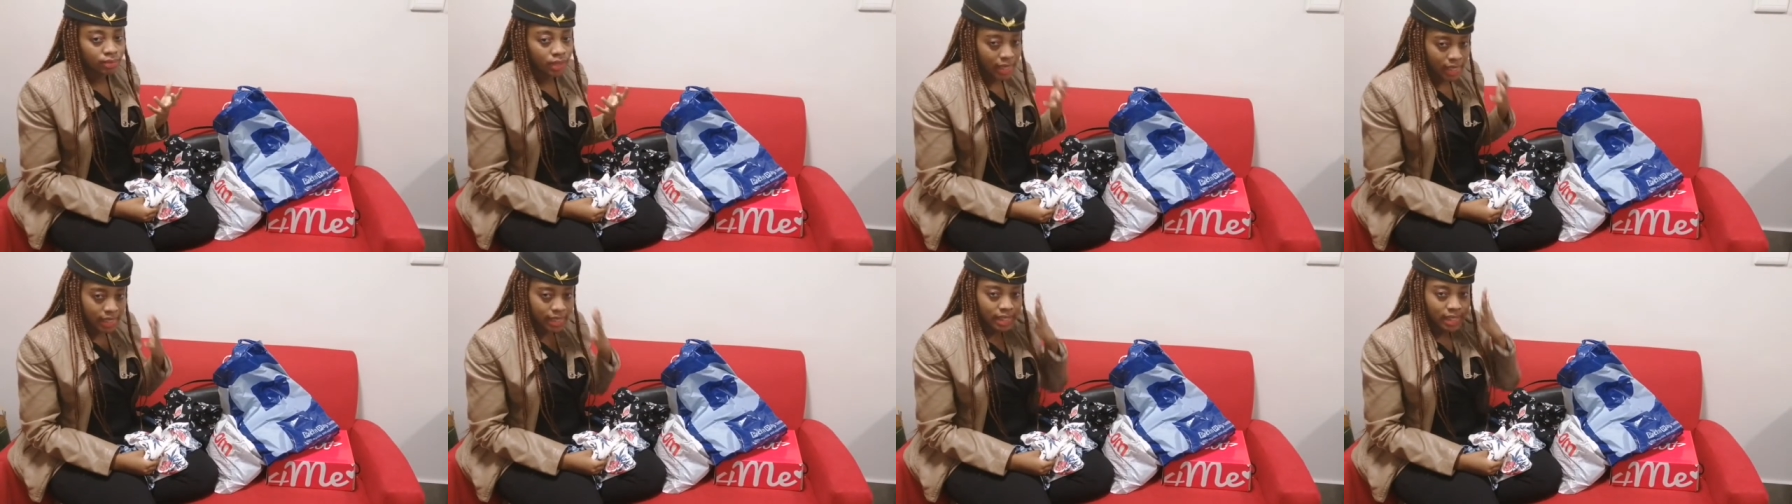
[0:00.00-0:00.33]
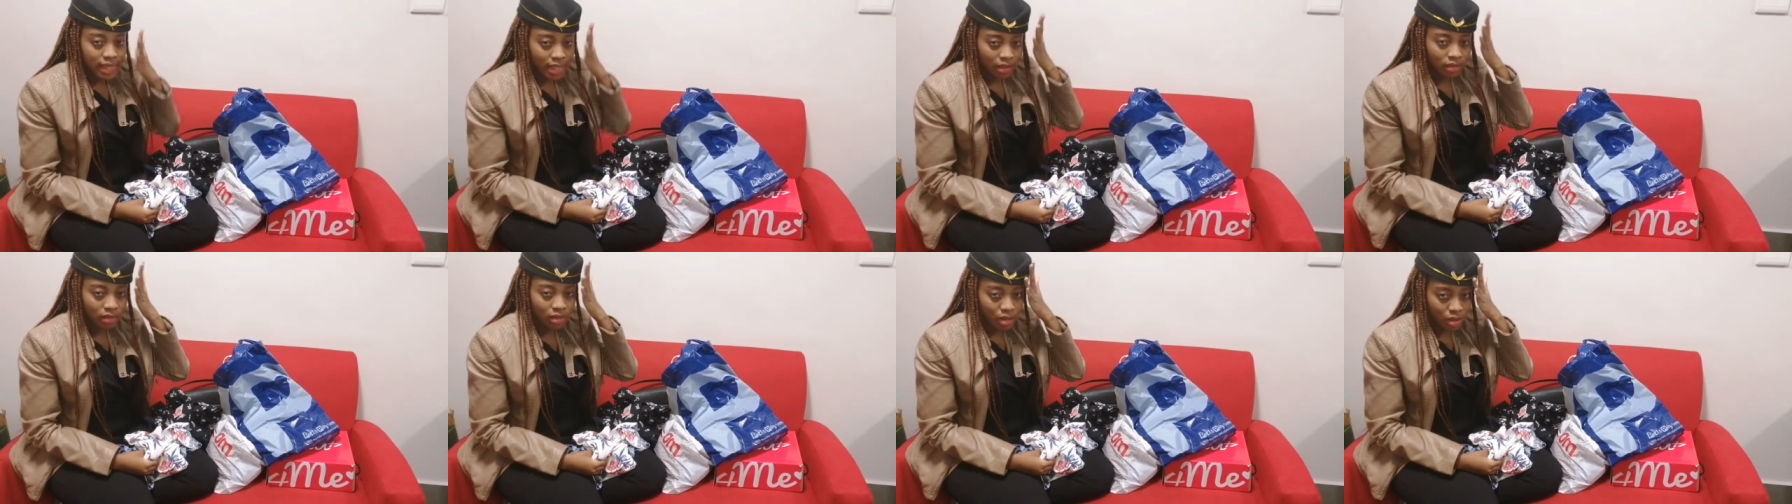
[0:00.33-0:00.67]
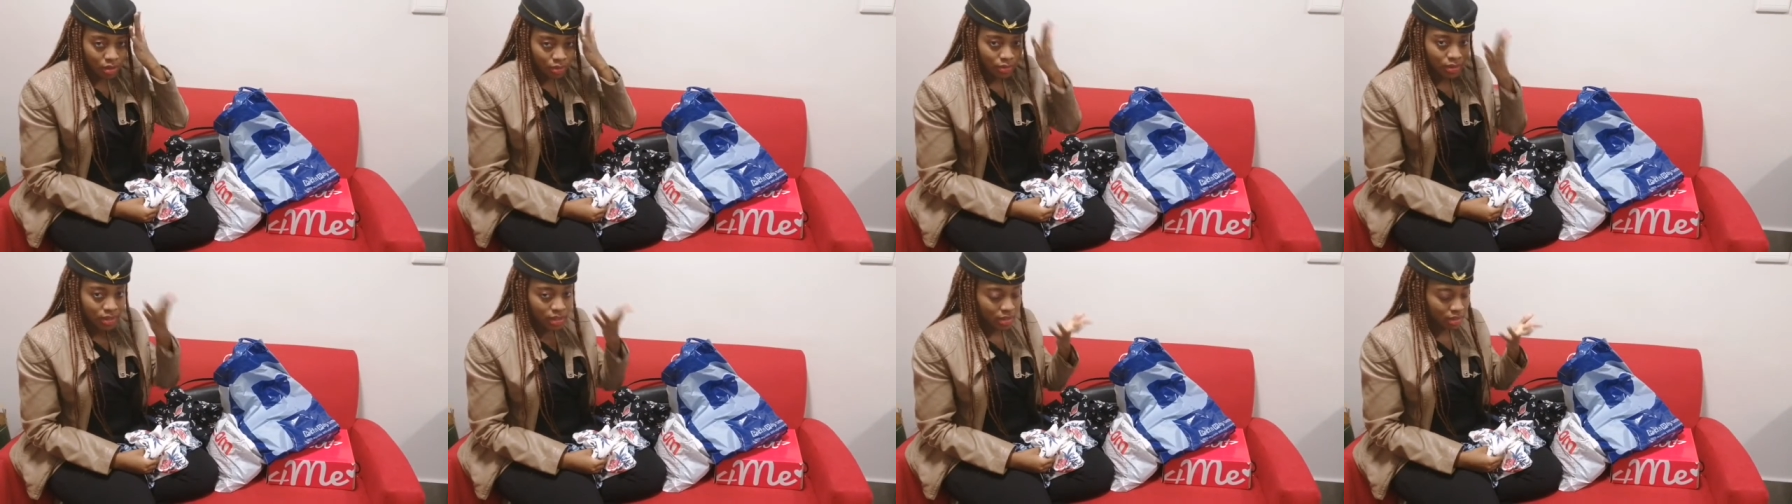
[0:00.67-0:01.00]
girly girl
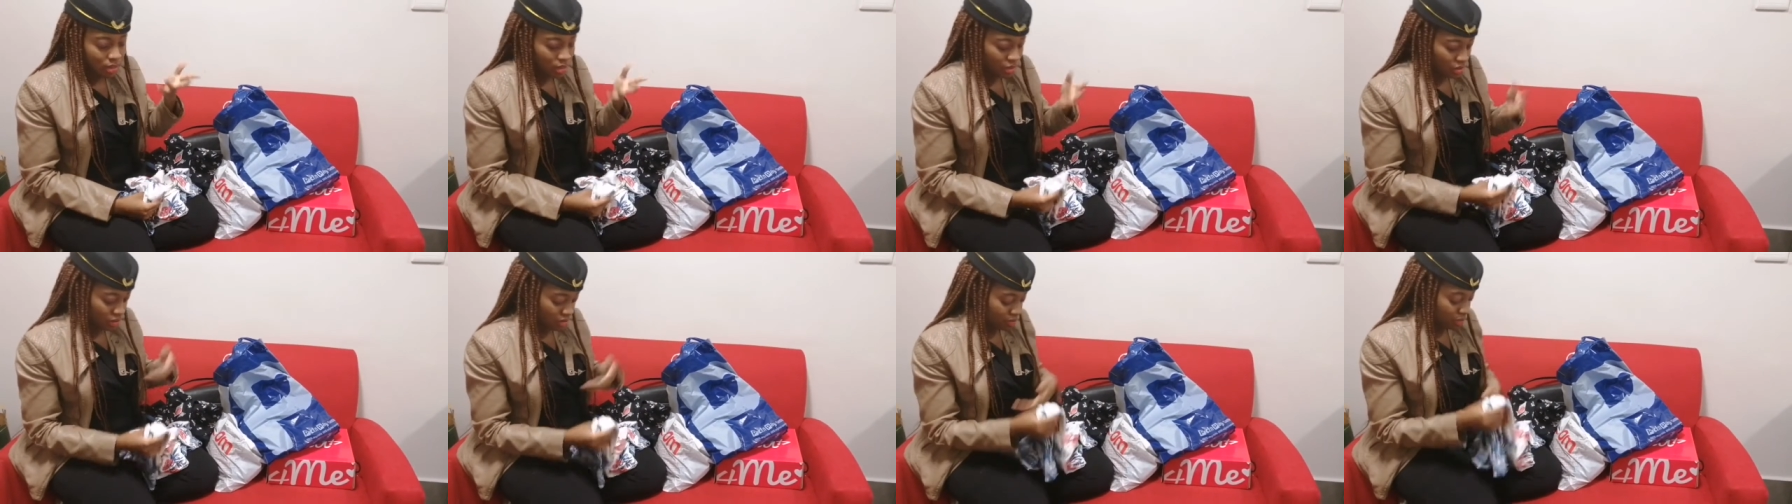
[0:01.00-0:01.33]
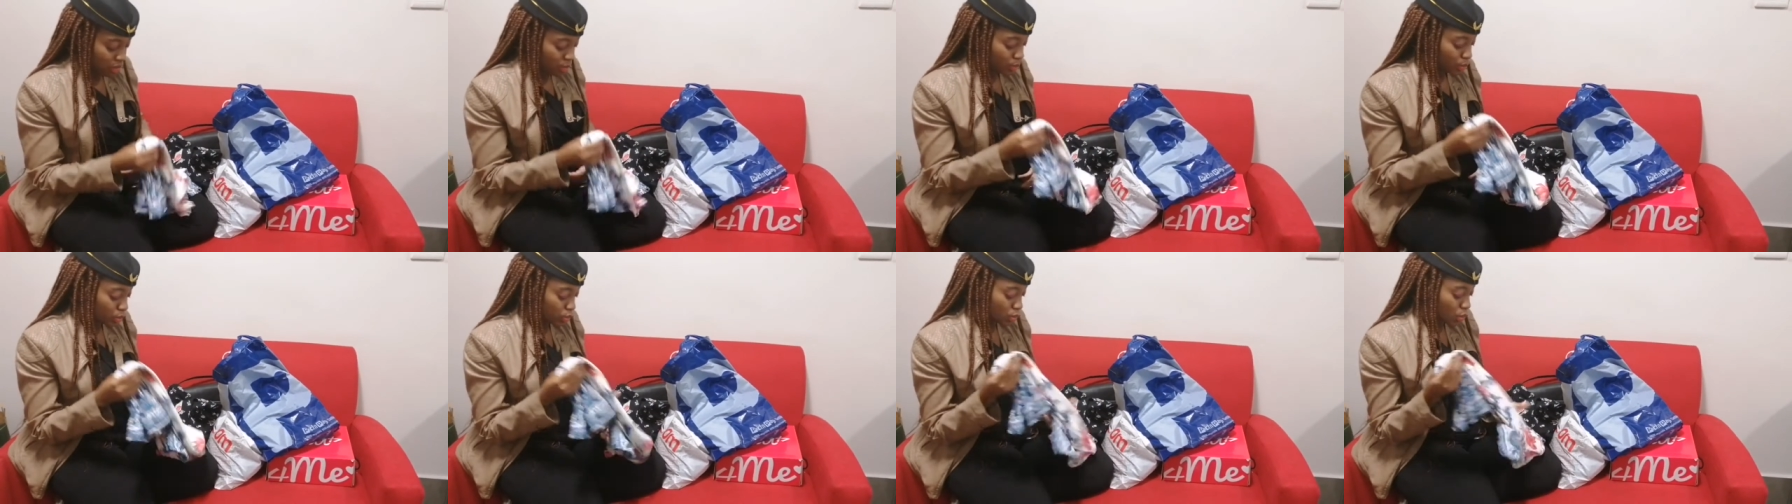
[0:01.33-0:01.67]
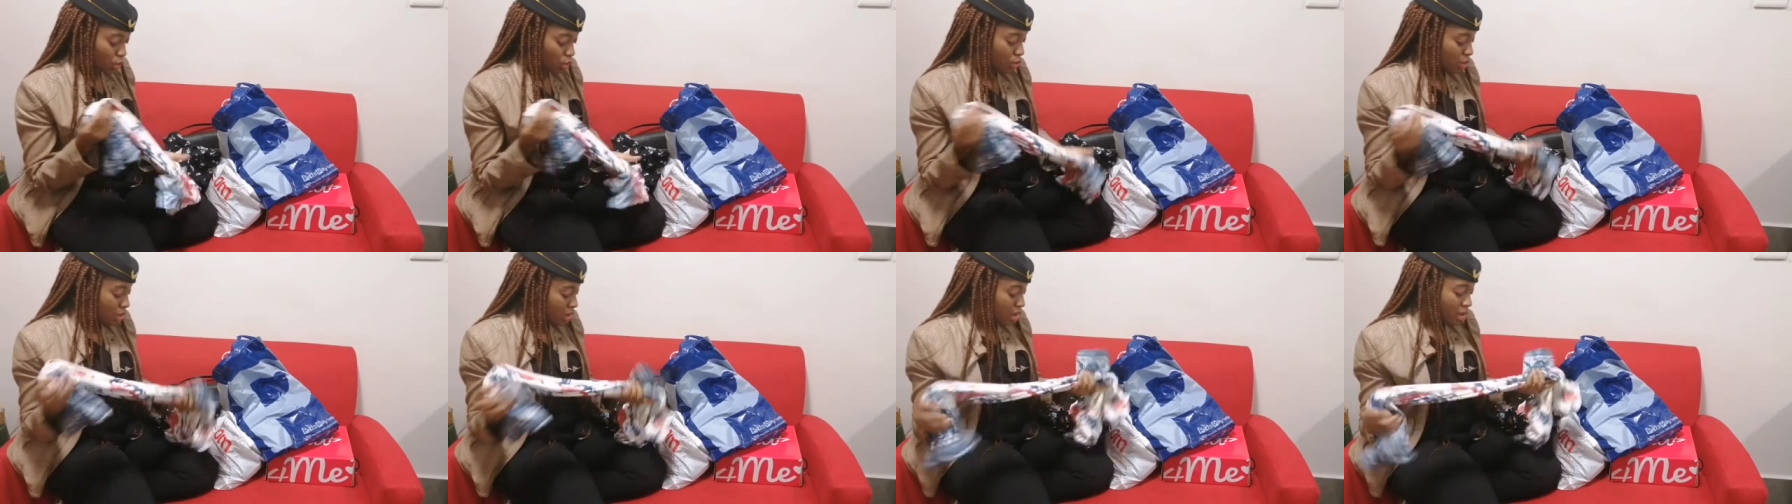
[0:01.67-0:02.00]
clothes, as a lot of people
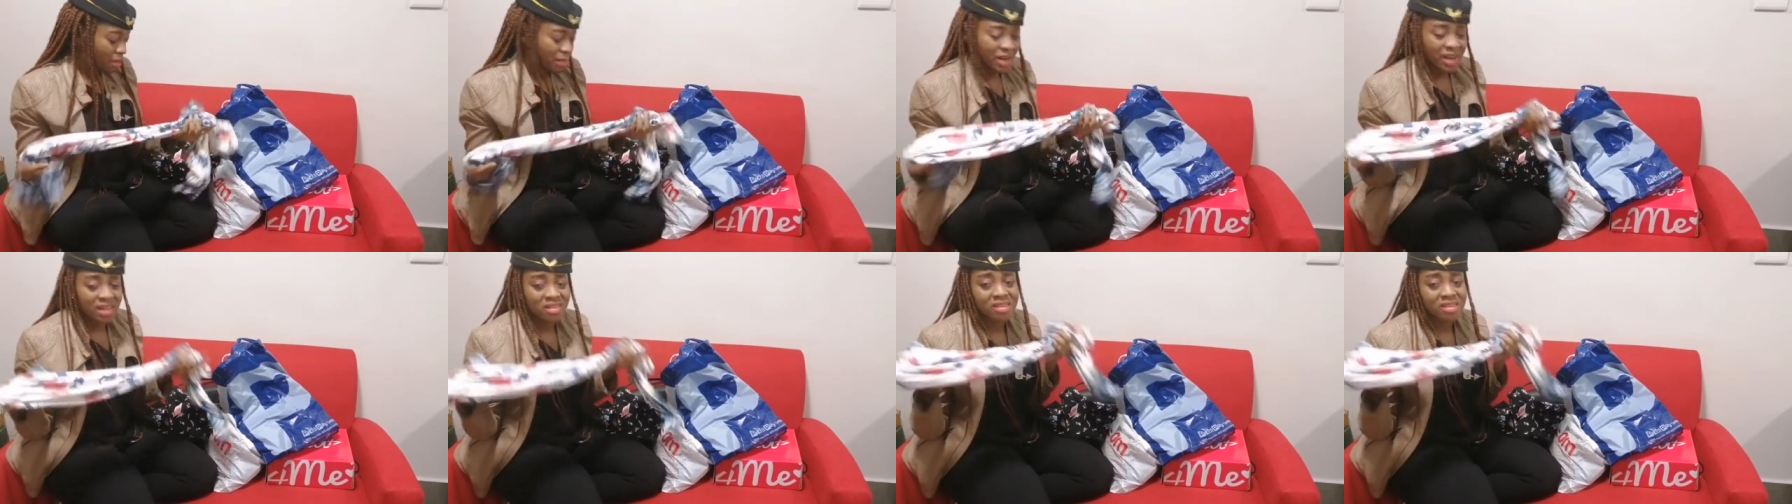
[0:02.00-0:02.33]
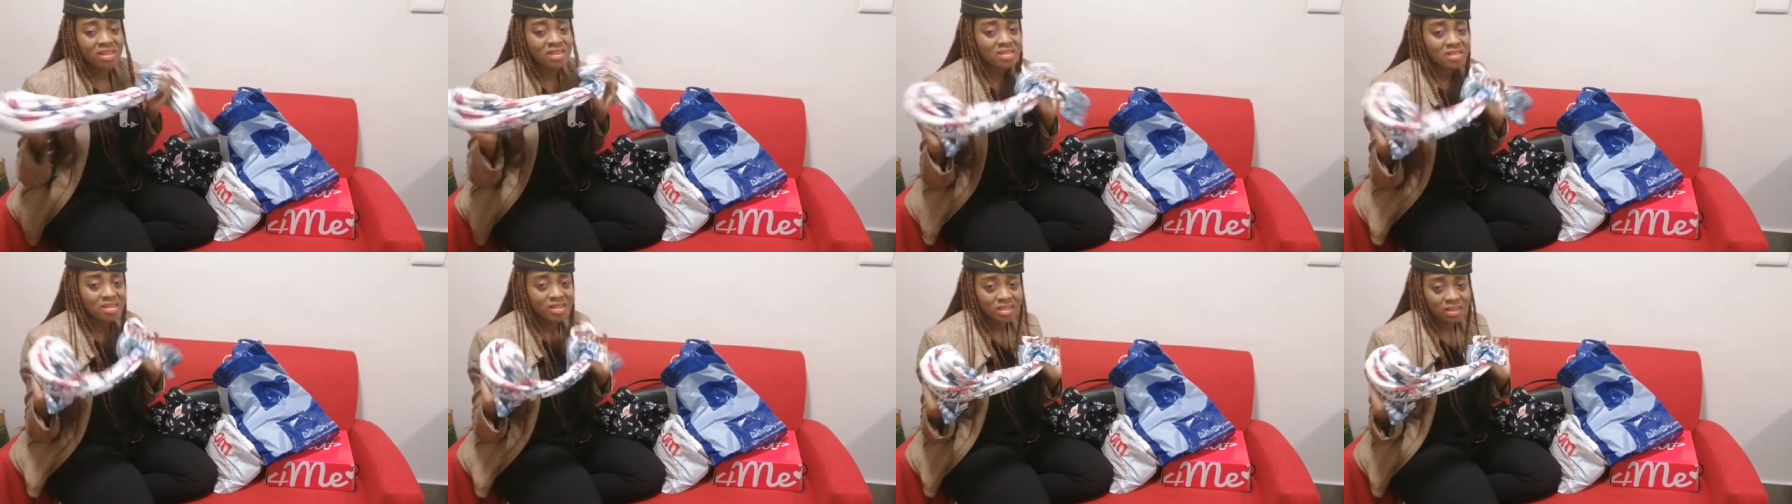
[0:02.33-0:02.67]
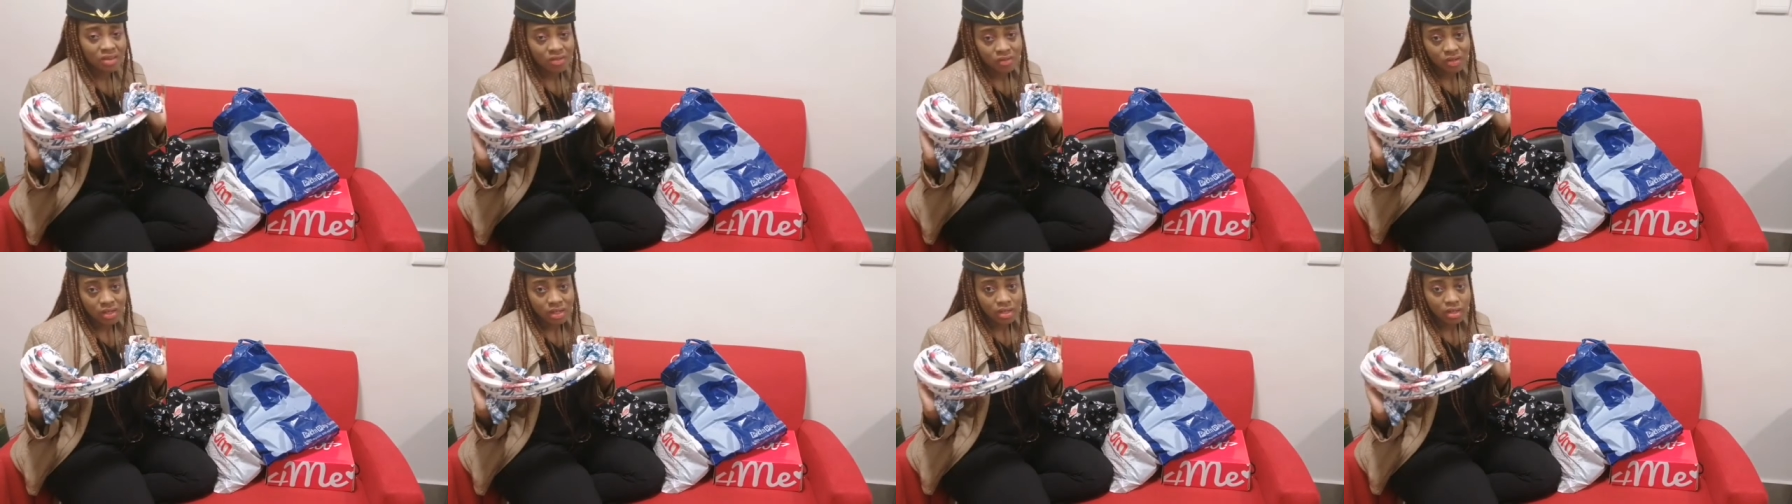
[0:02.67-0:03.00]
know. But I think
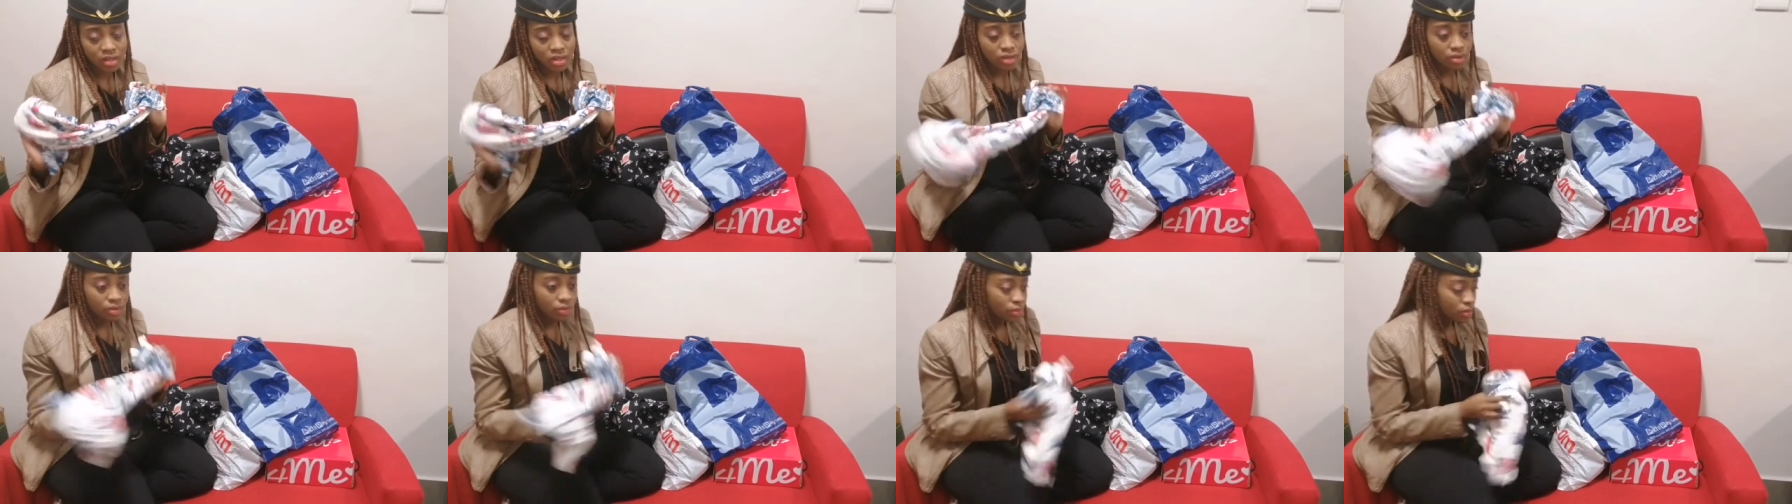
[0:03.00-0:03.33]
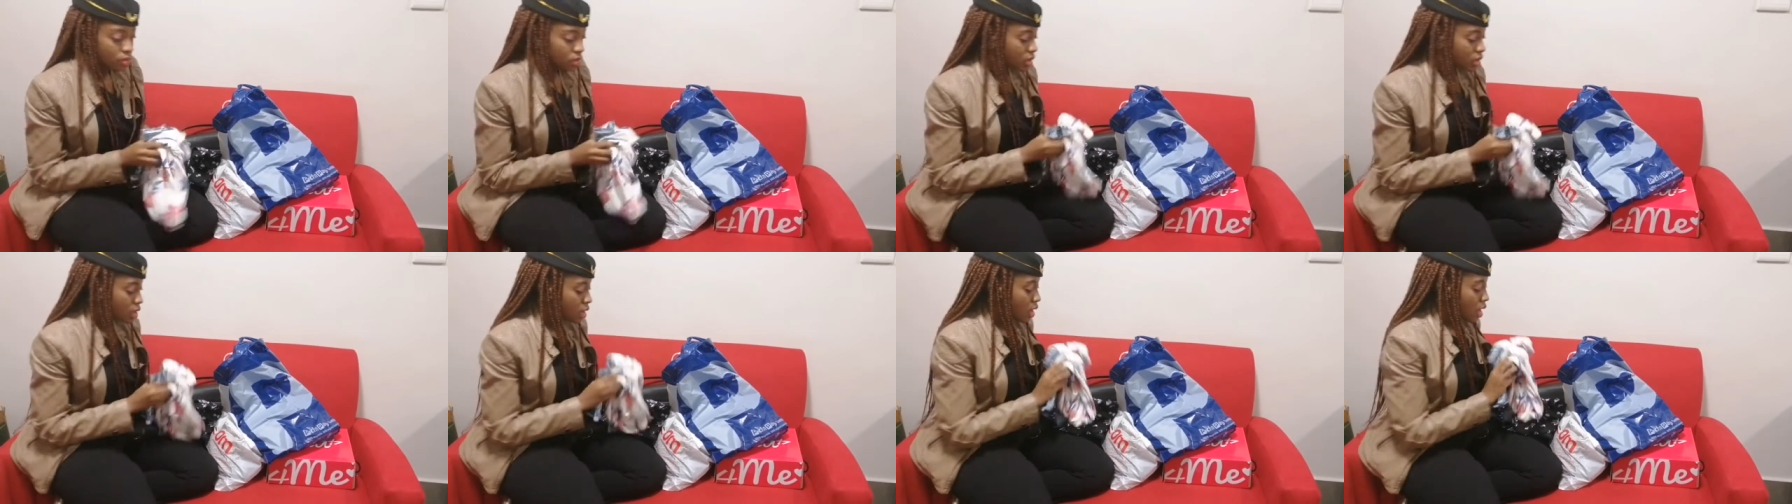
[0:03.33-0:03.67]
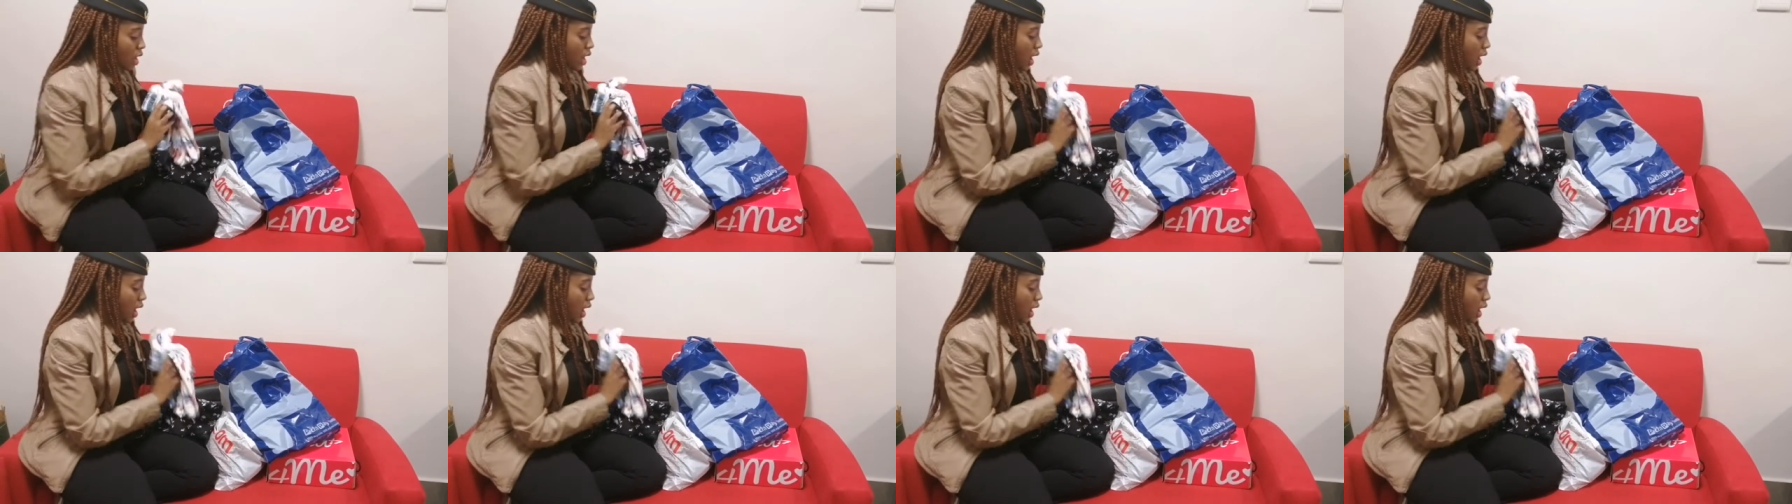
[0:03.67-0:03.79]
these are really cute.